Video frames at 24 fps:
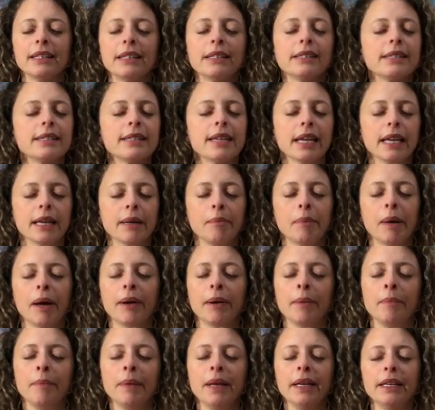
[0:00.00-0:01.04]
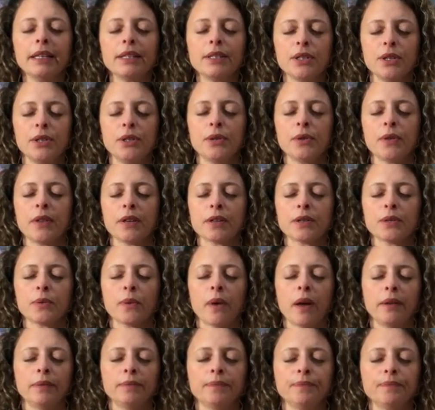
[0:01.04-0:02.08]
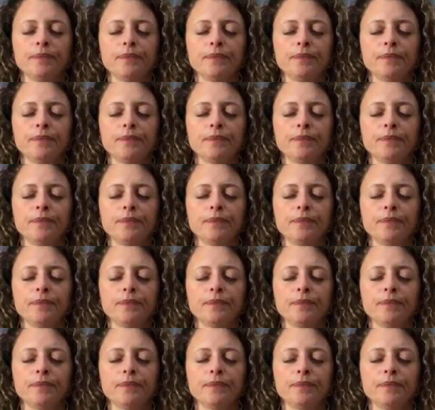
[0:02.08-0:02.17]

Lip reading: let's take about a minute to do this one.